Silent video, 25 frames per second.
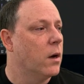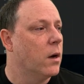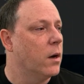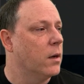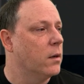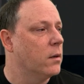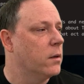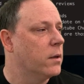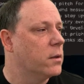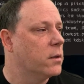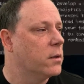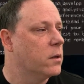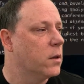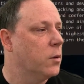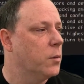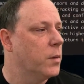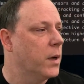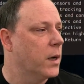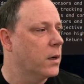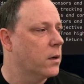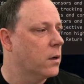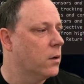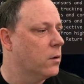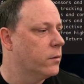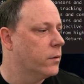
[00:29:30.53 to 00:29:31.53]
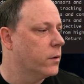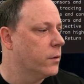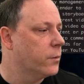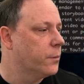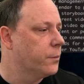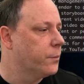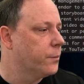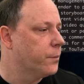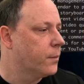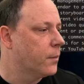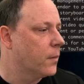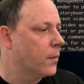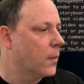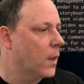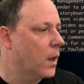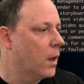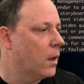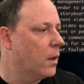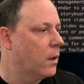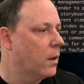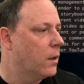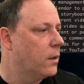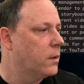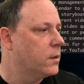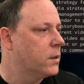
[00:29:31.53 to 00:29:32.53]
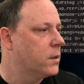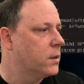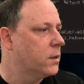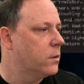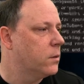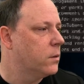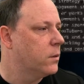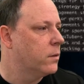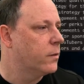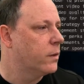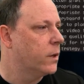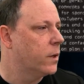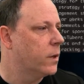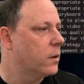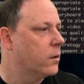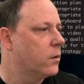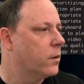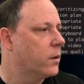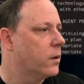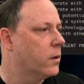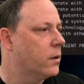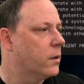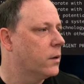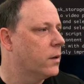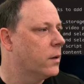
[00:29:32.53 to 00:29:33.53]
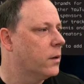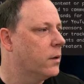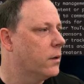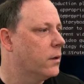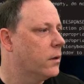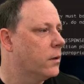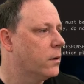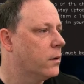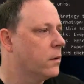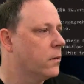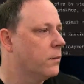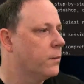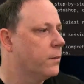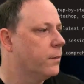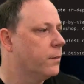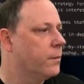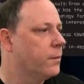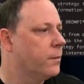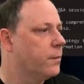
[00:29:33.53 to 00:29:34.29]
All right, let's go back over and see what we've got going on here.